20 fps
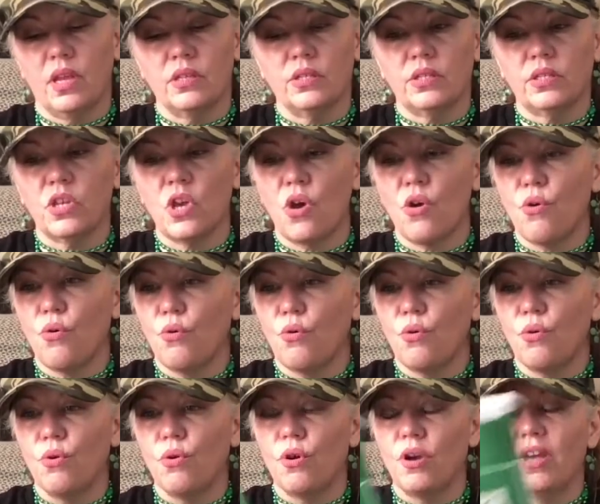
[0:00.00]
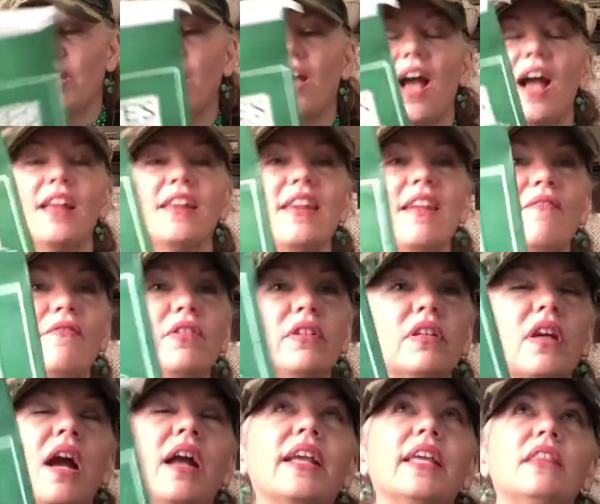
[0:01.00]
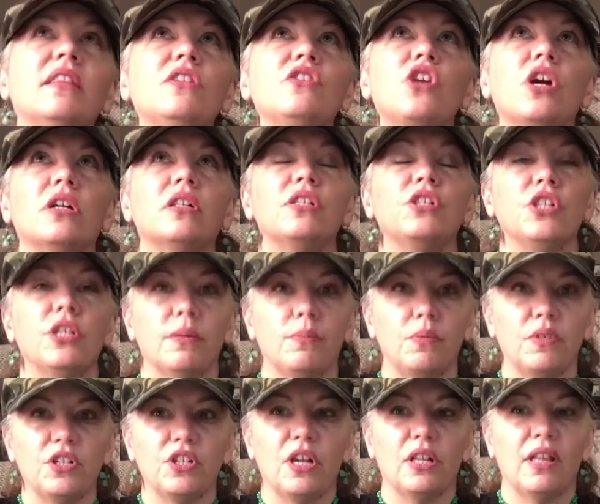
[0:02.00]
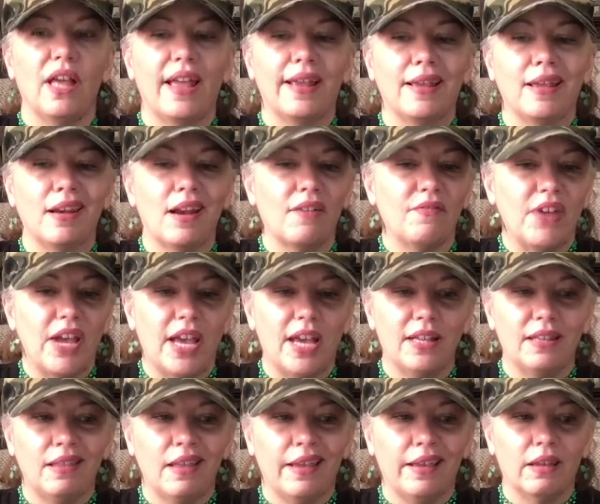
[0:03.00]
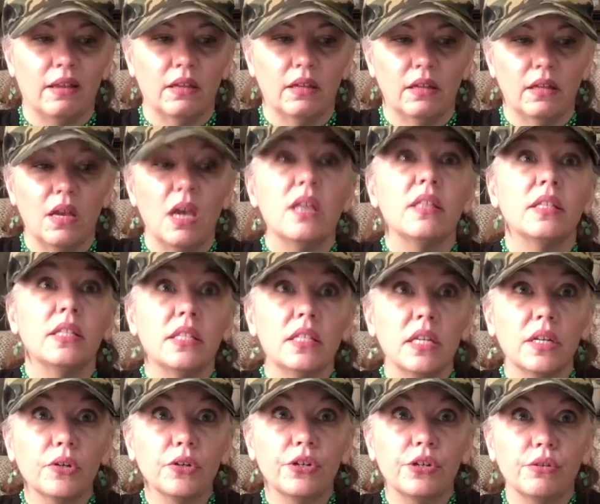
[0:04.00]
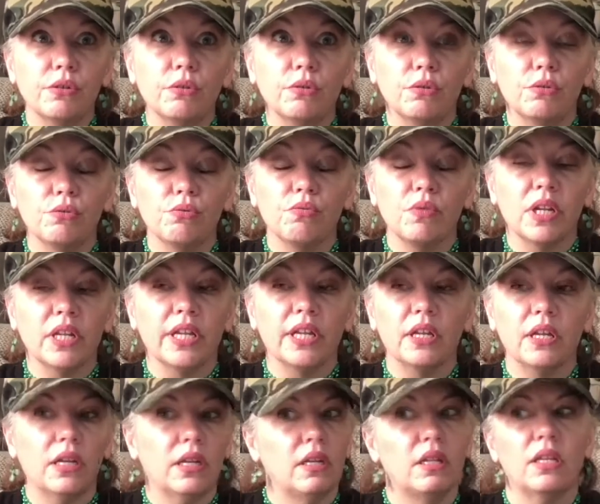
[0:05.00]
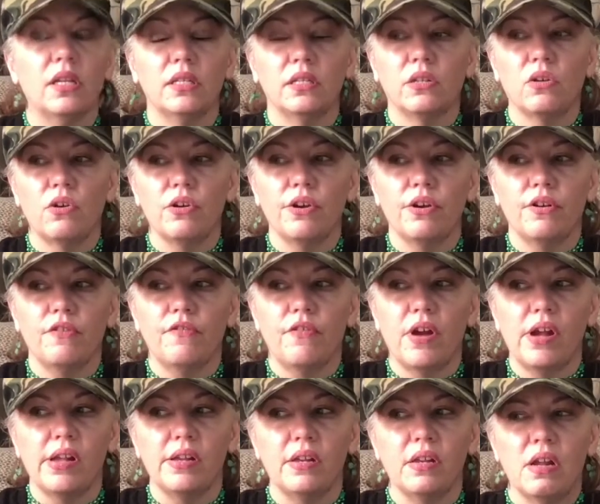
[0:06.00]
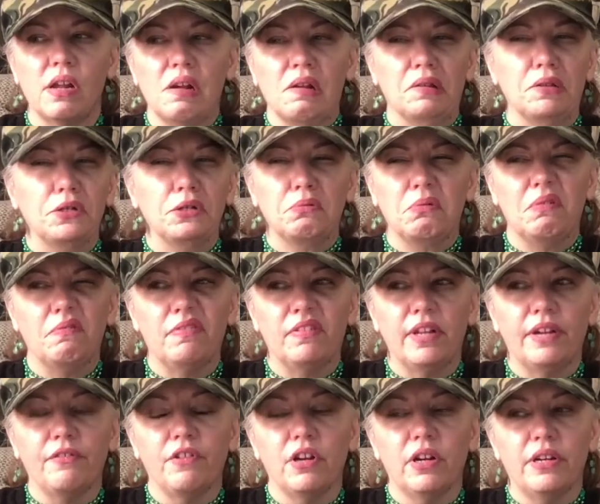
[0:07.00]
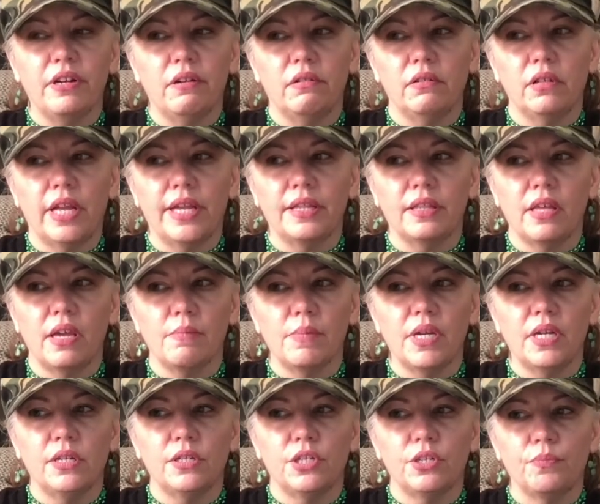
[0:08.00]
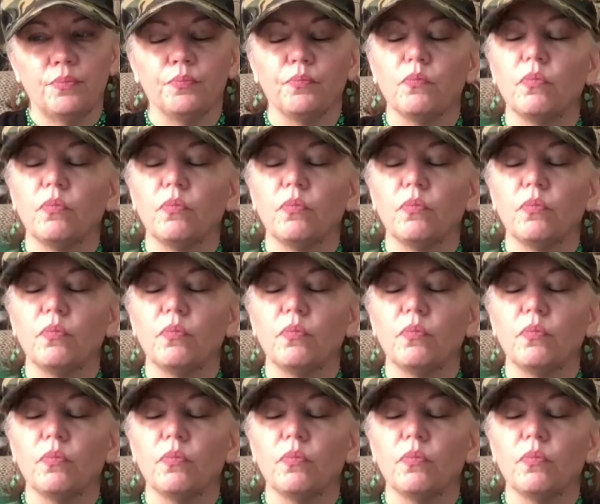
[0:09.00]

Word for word: So I've never, I get the chocolate chip, which I like, and I've had like the Snickerdoodle is really good. That's harder to find. There's one flavor I don't like that much.